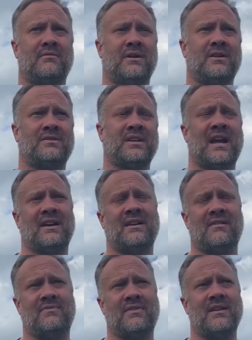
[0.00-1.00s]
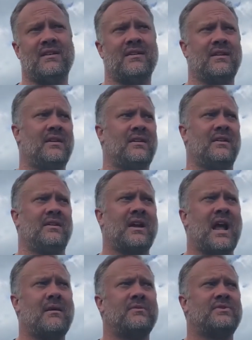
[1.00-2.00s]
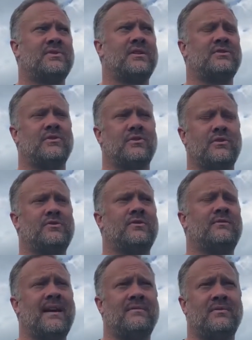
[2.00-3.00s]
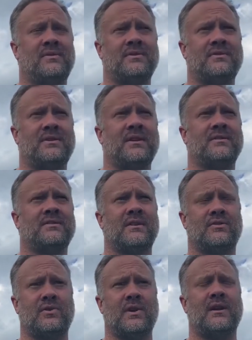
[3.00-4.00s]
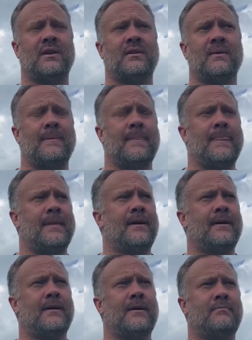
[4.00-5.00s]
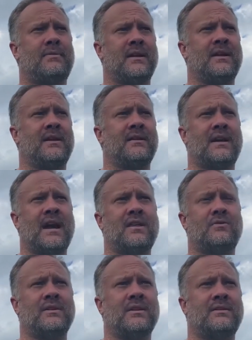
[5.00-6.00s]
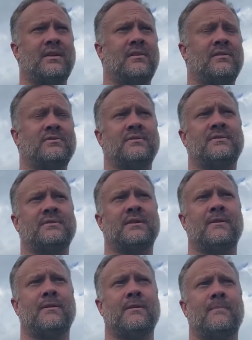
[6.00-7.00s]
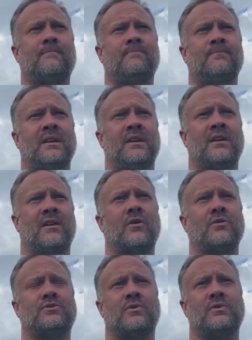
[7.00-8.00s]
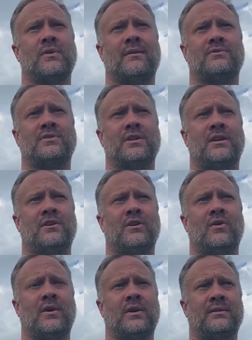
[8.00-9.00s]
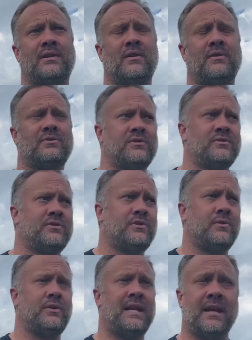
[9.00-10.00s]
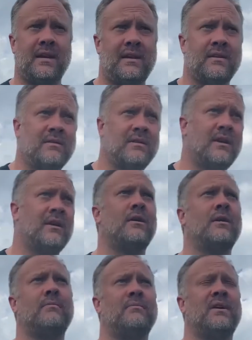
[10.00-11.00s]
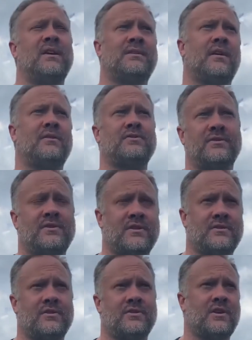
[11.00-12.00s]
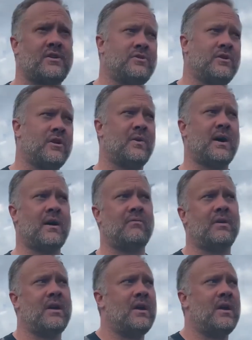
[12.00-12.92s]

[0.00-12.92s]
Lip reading: it's, I think, common sense, good survival instincts, and training. But again, gathering the intelligence. Also, you obviously need to know what intelligence you need. Intelligence isn't just you go out,